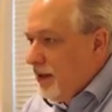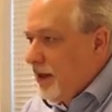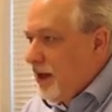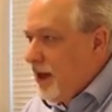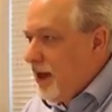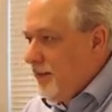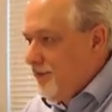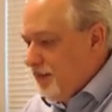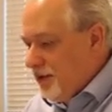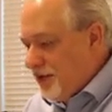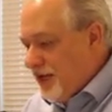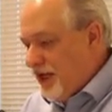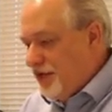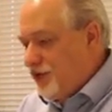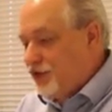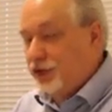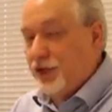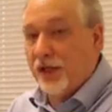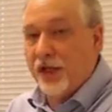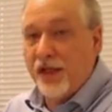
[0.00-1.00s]

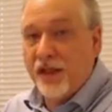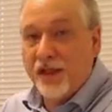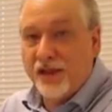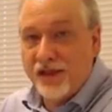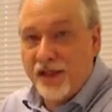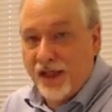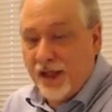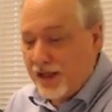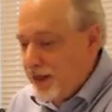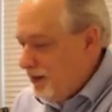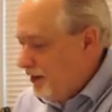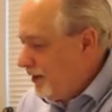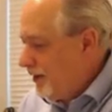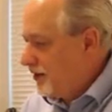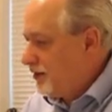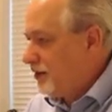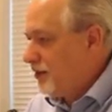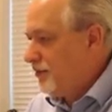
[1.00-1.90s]
computationally, thinking like a